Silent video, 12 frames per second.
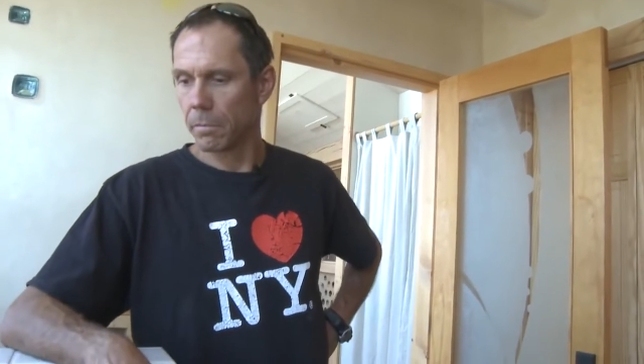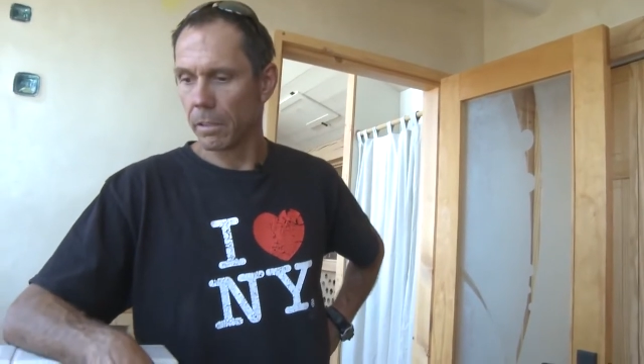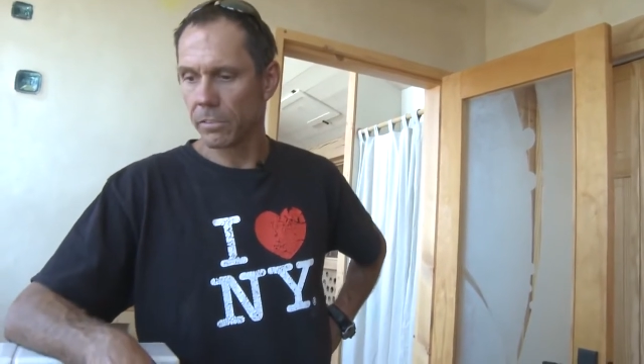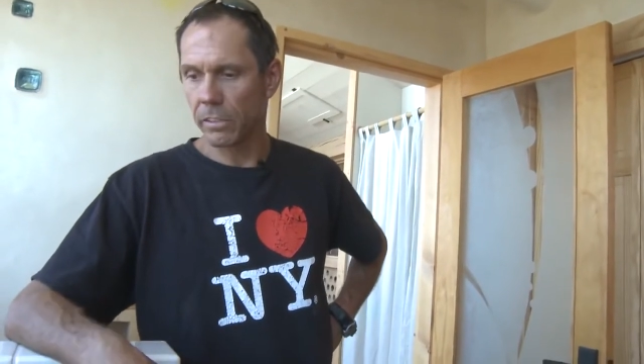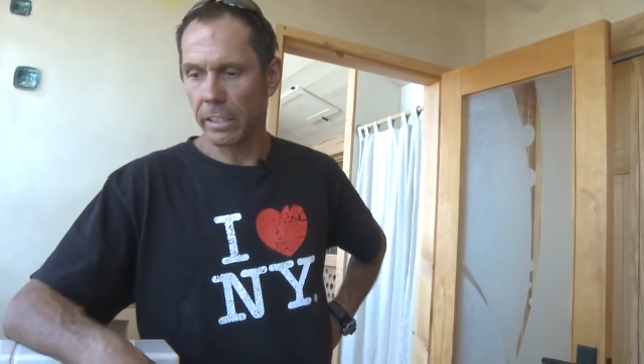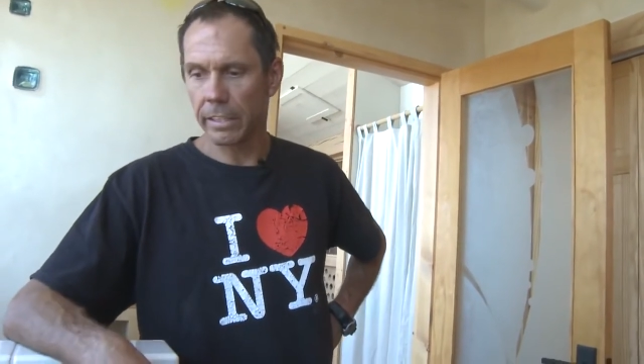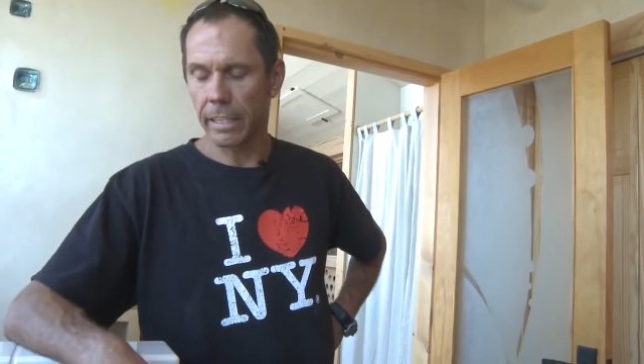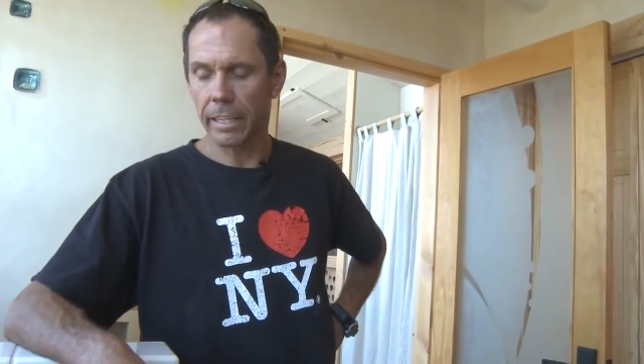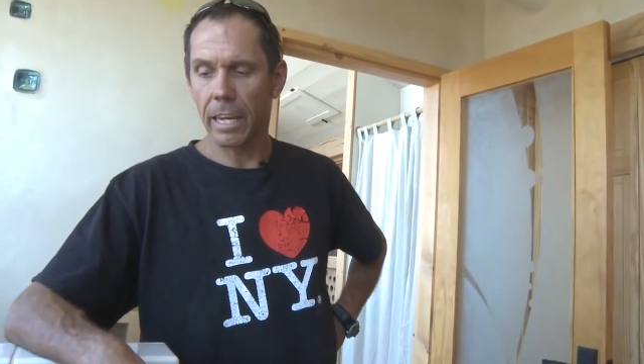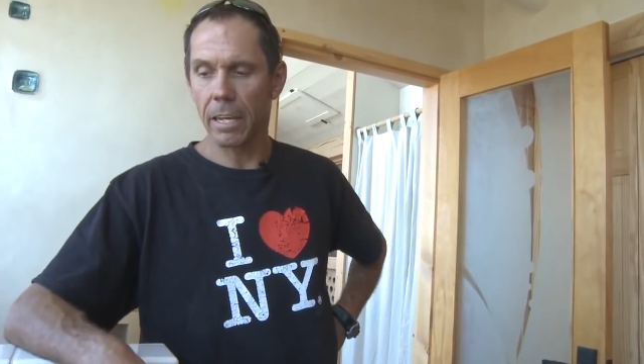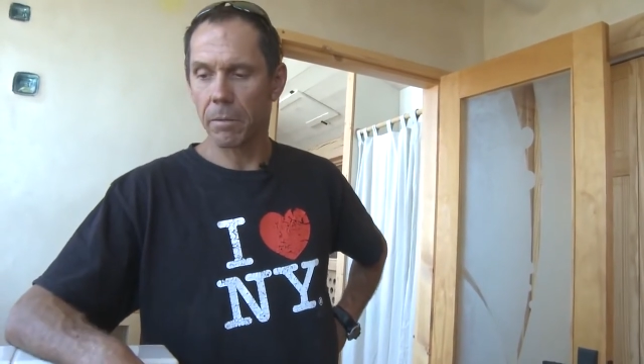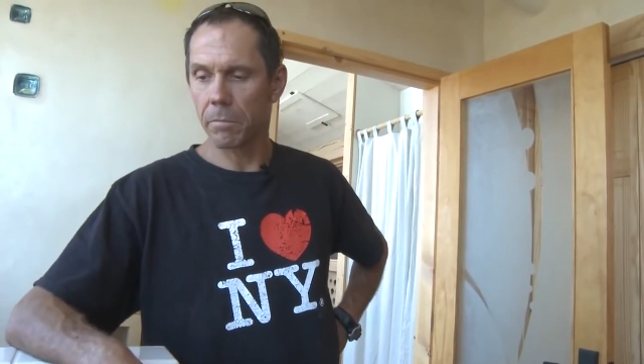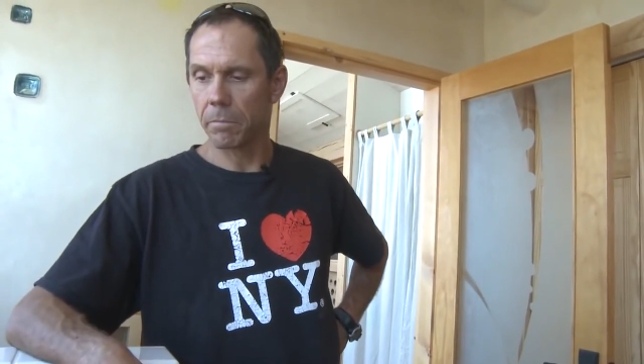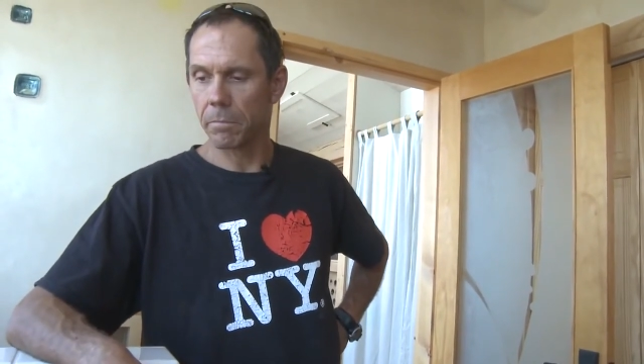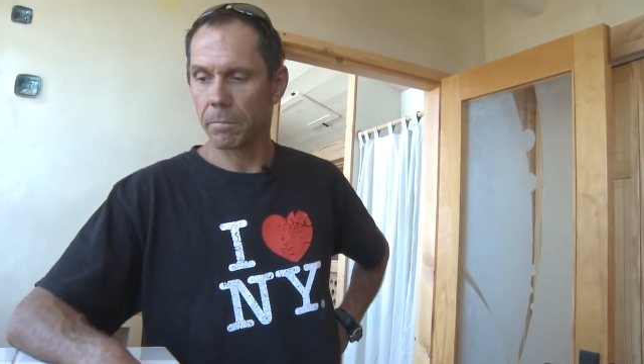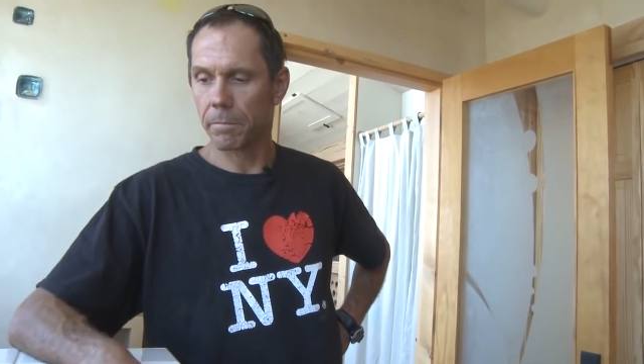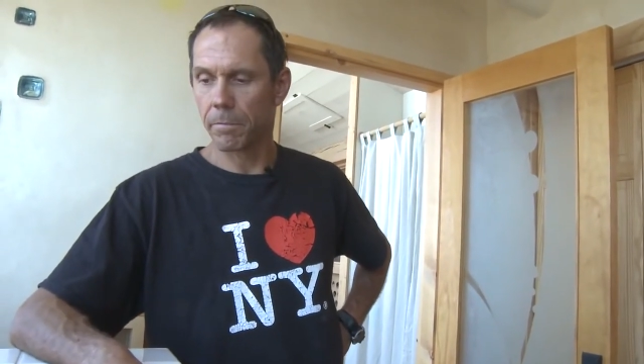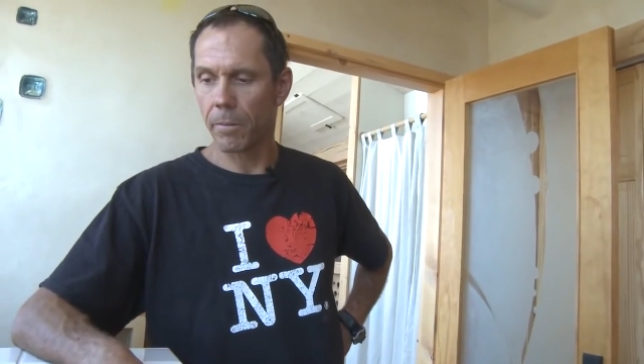sink that
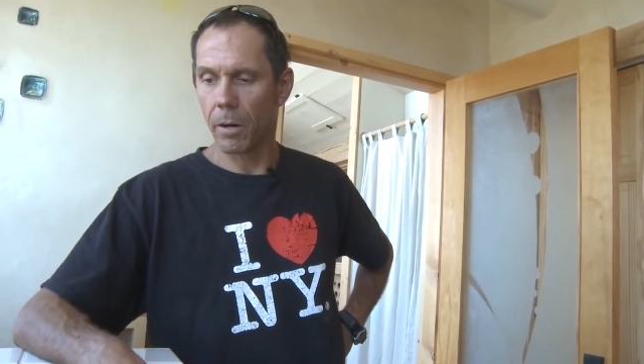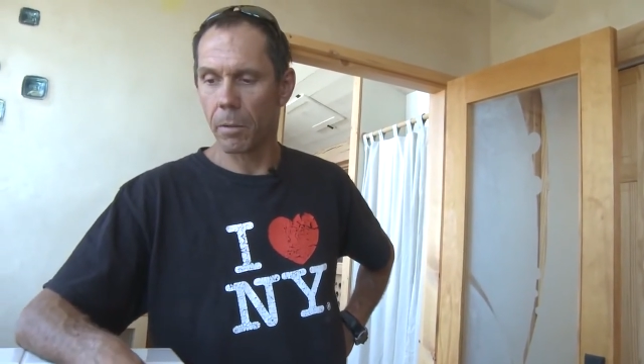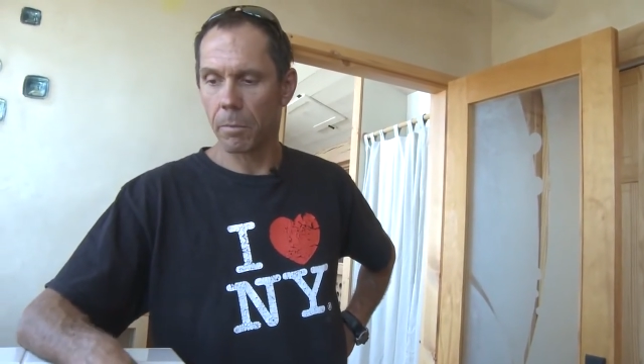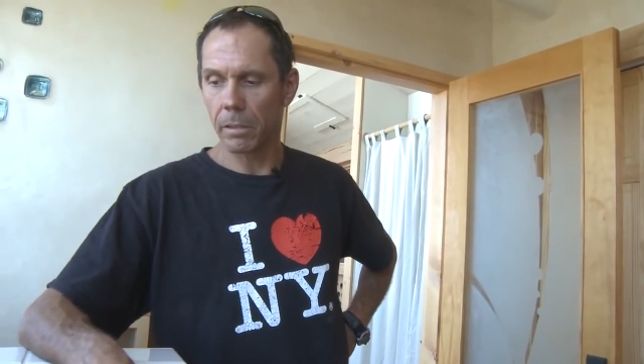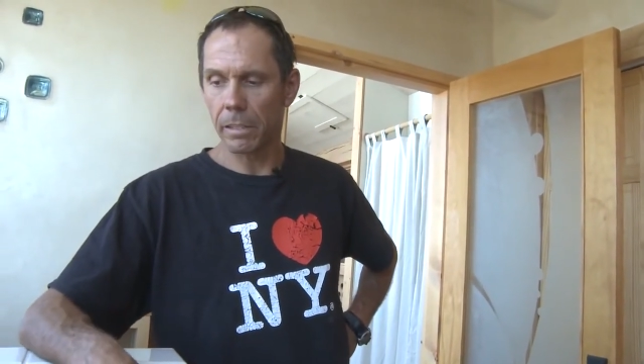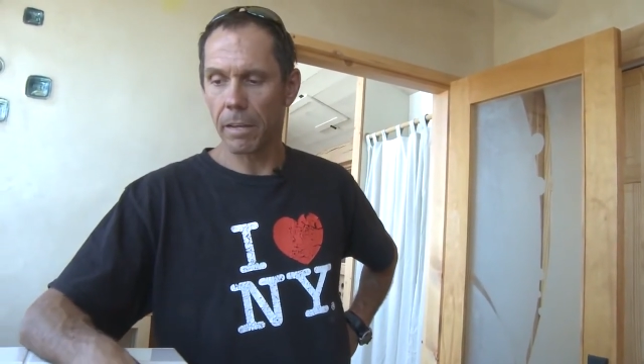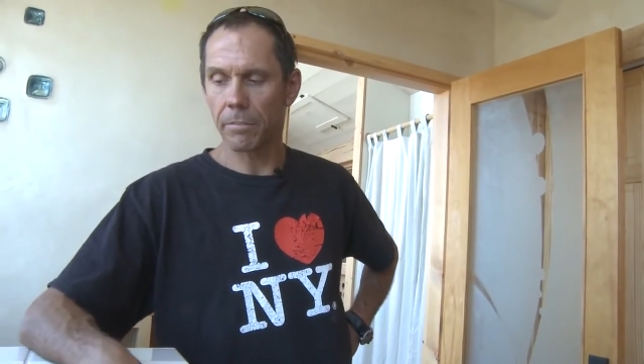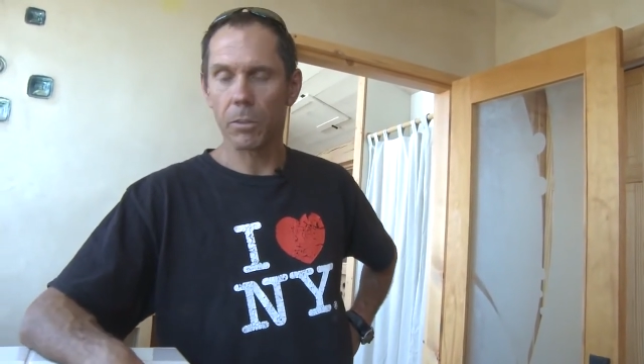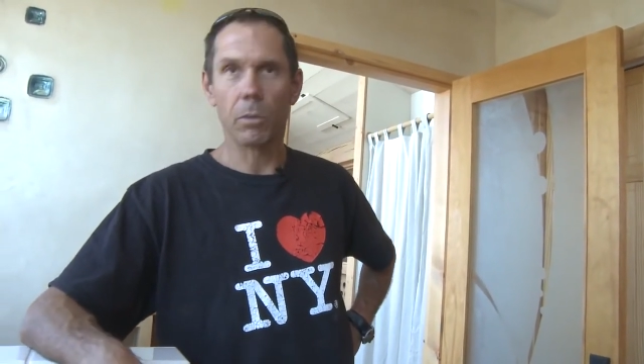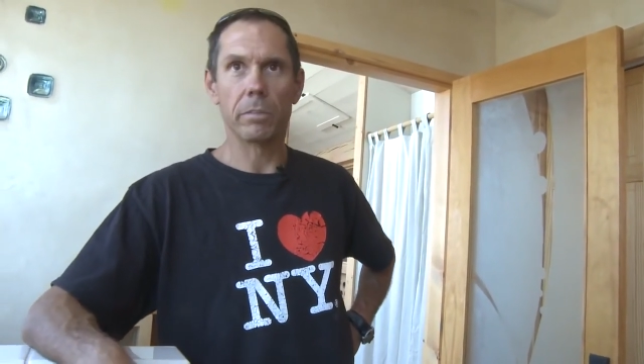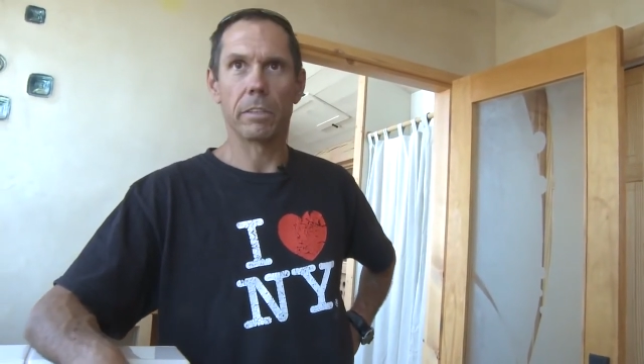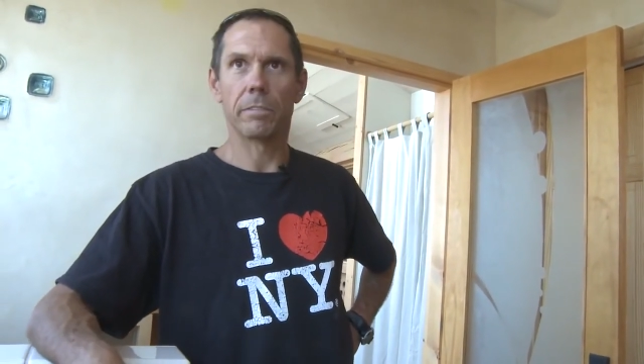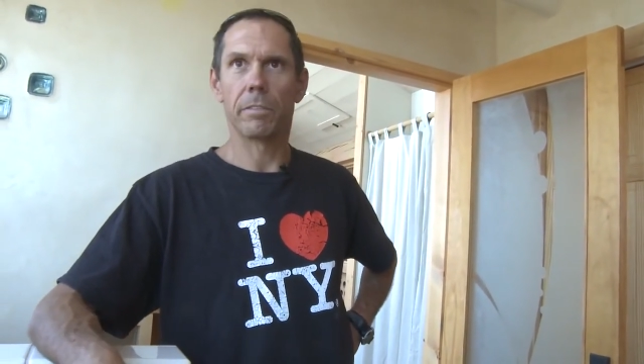came from a leftover